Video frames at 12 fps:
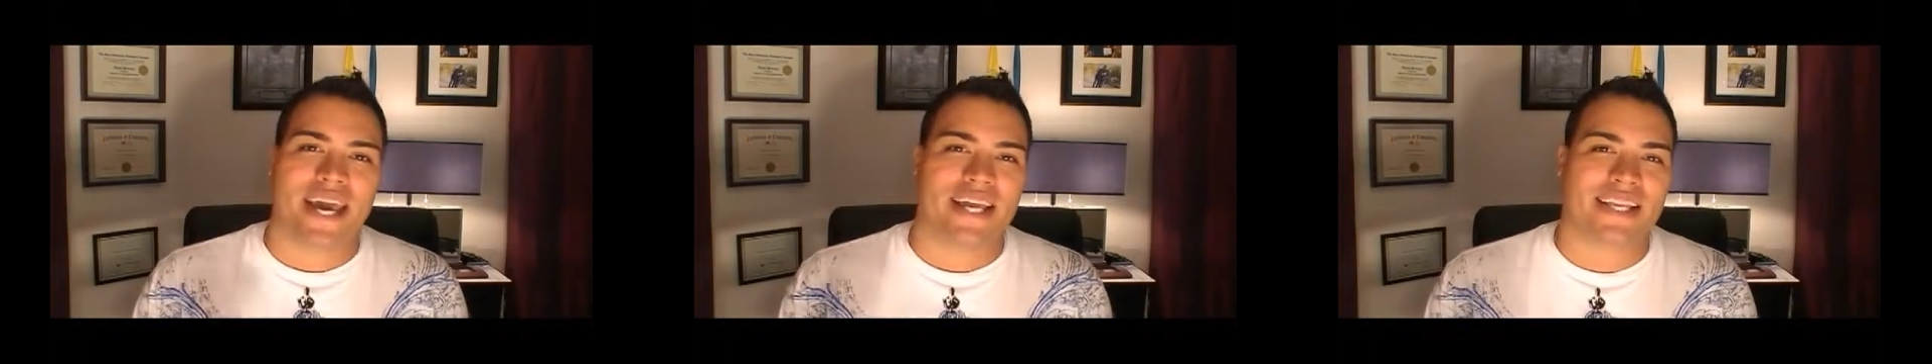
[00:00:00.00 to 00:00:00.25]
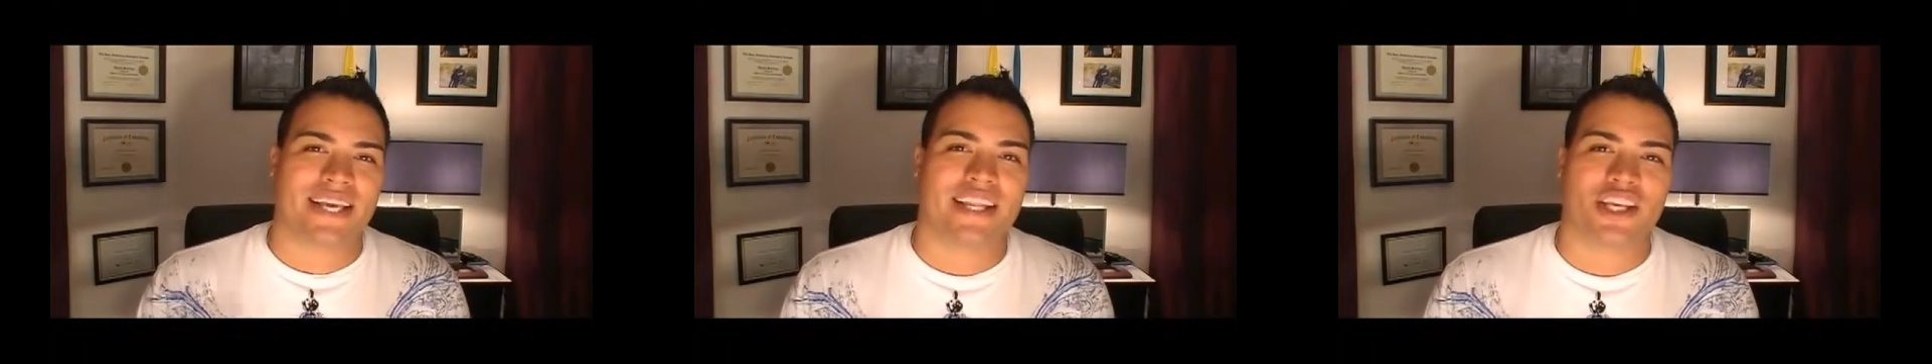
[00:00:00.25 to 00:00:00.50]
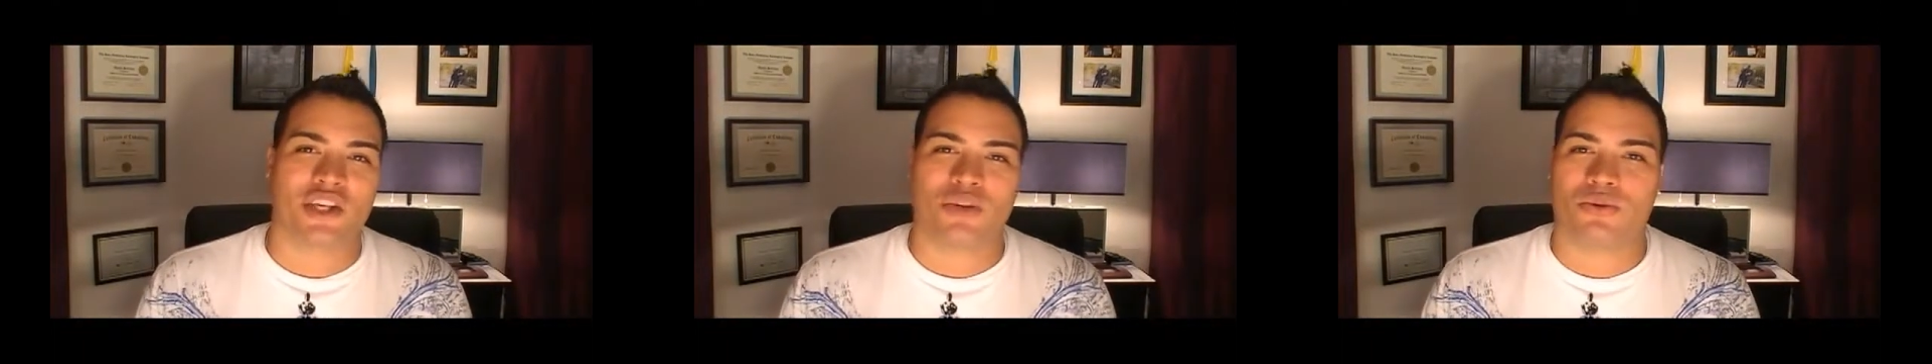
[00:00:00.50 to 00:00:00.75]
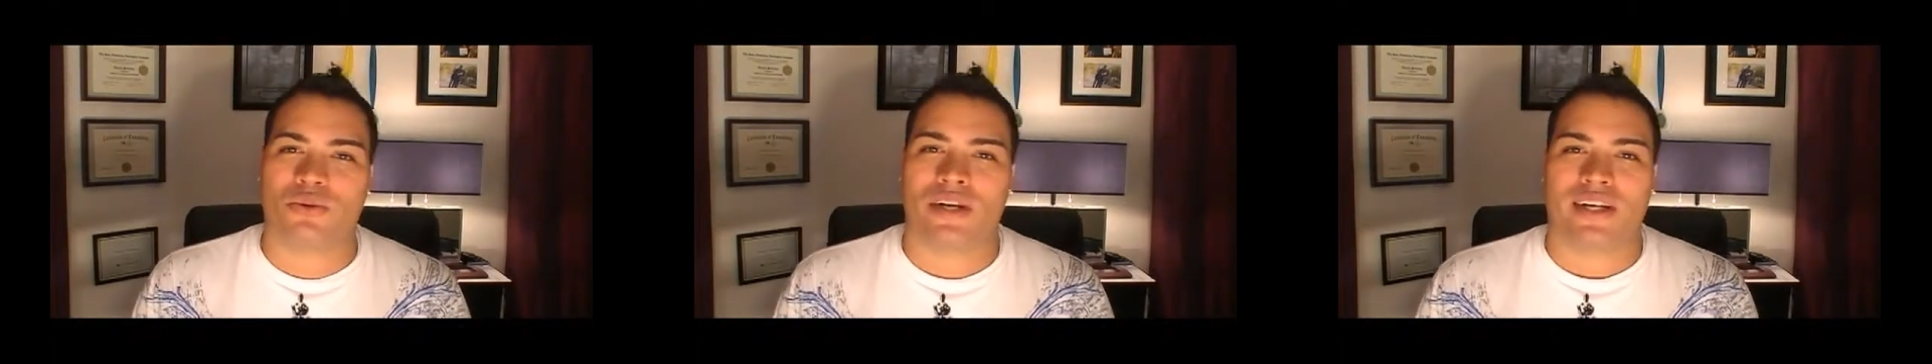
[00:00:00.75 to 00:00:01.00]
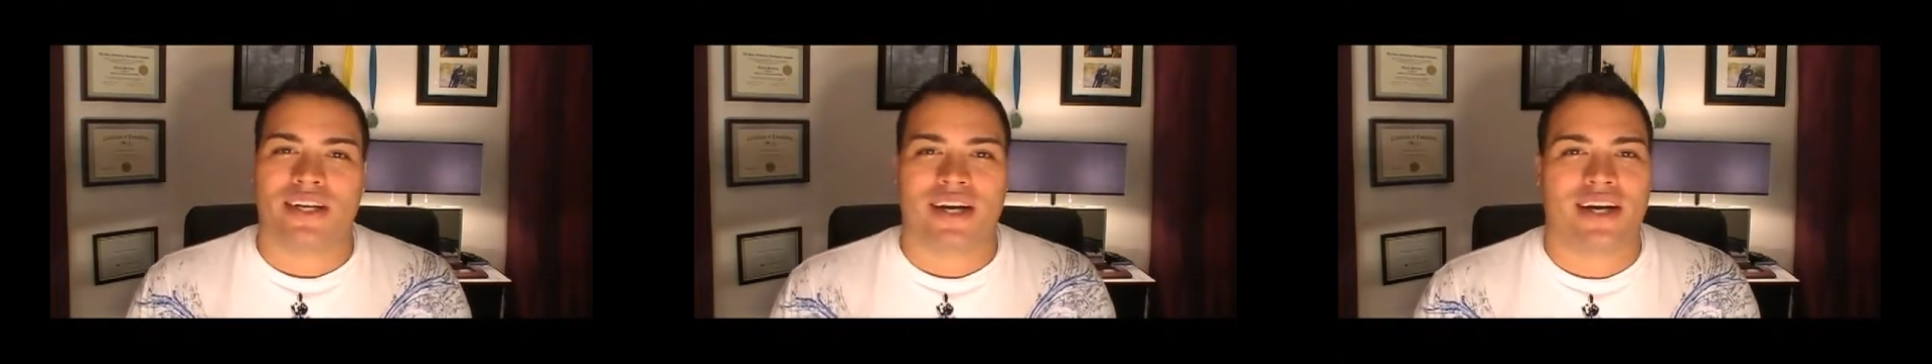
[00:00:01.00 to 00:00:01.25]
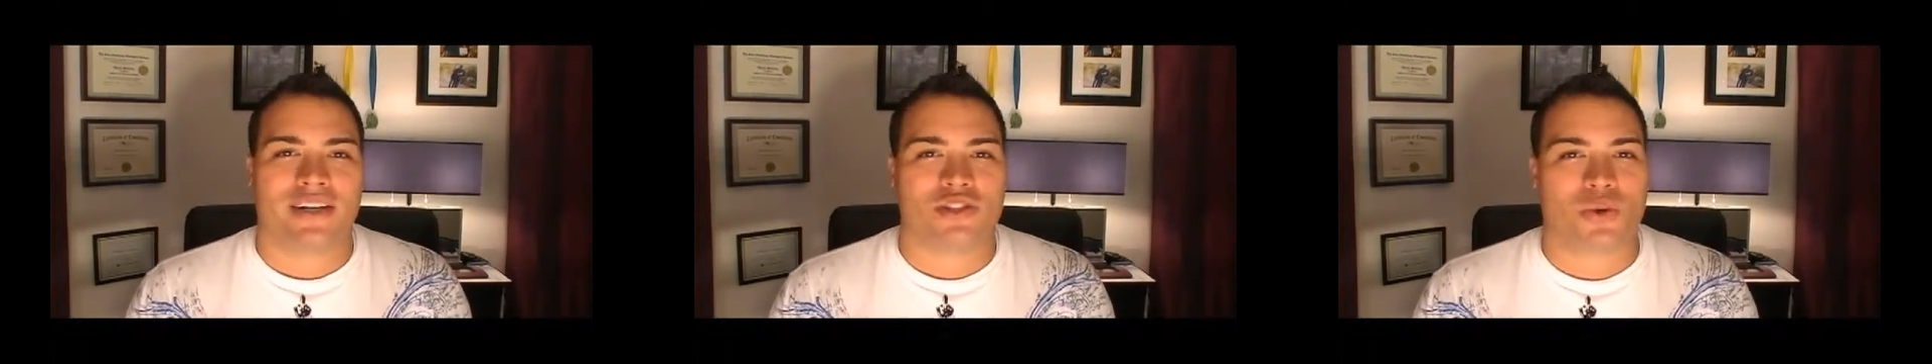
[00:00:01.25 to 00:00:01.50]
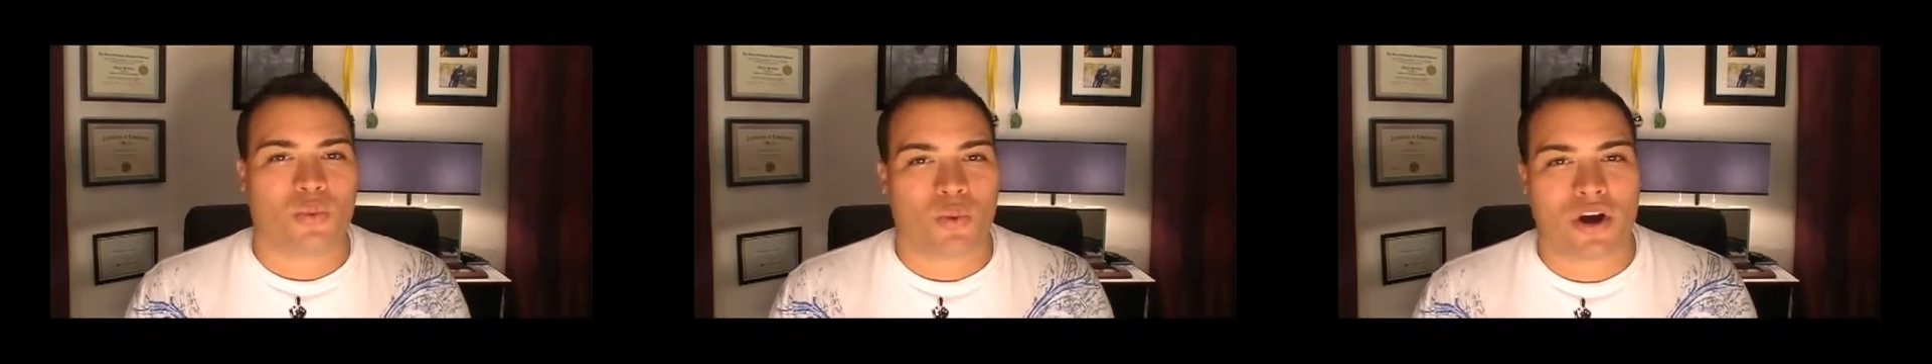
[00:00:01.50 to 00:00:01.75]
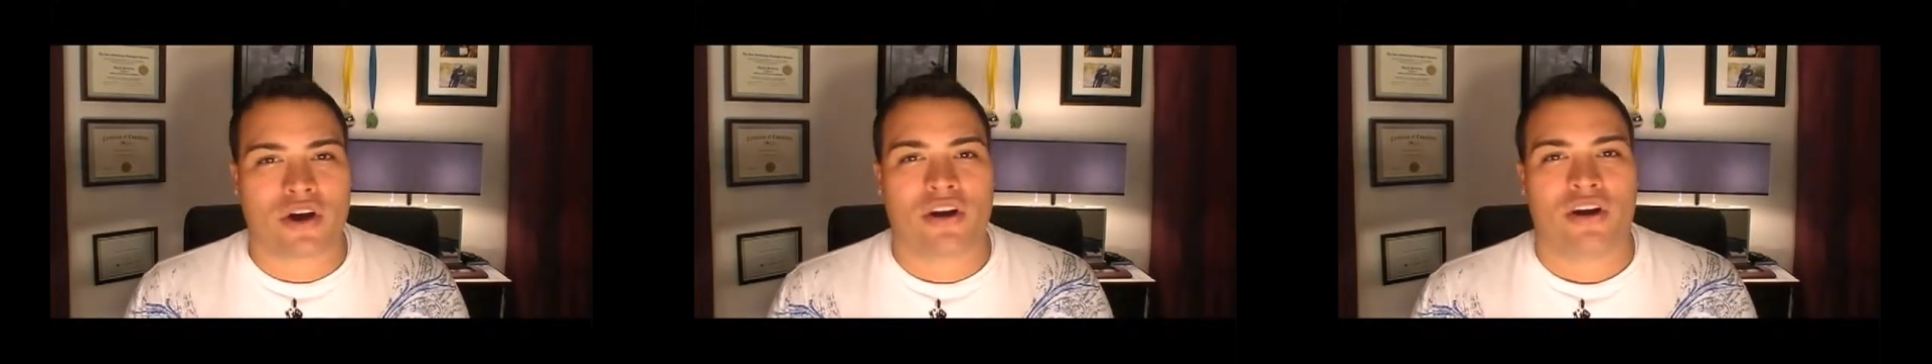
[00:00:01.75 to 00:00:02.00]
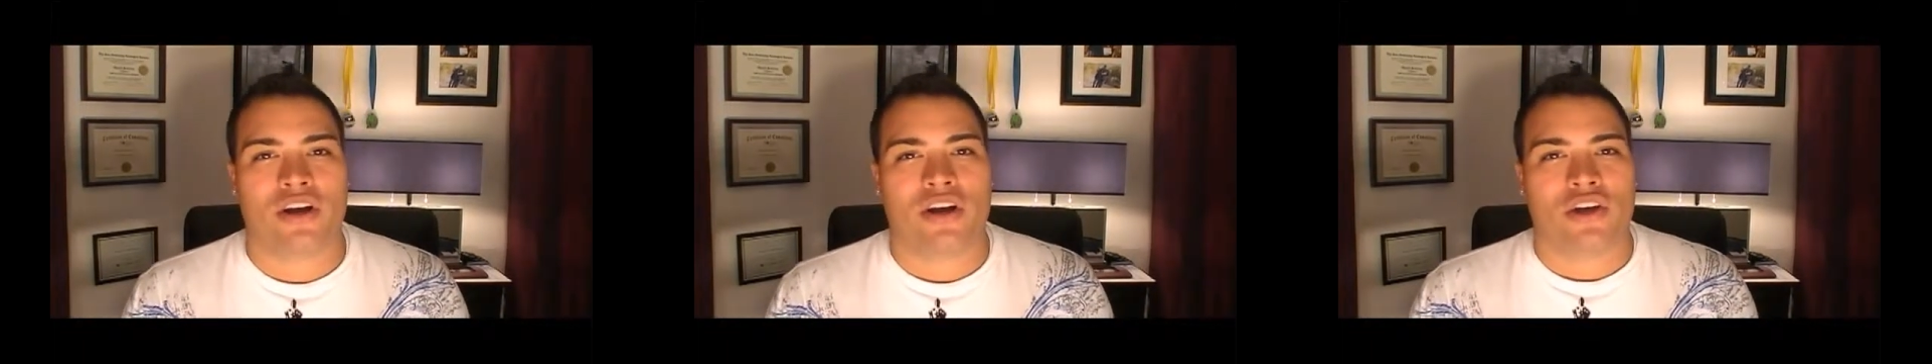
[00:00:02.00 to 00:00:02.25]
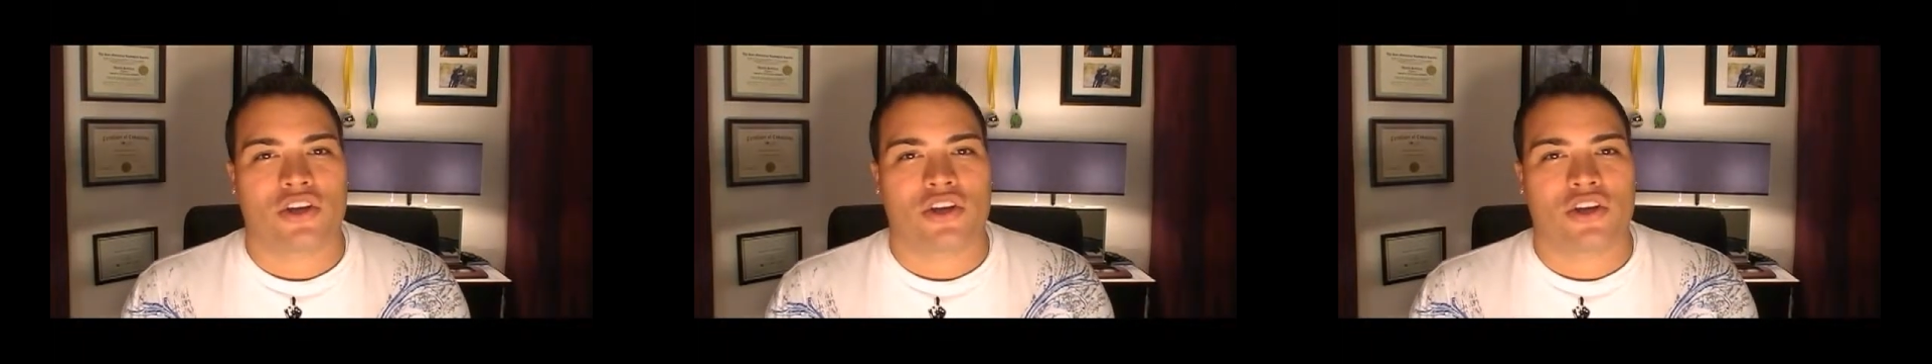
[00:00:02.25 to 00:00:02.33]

and getting you uh, to where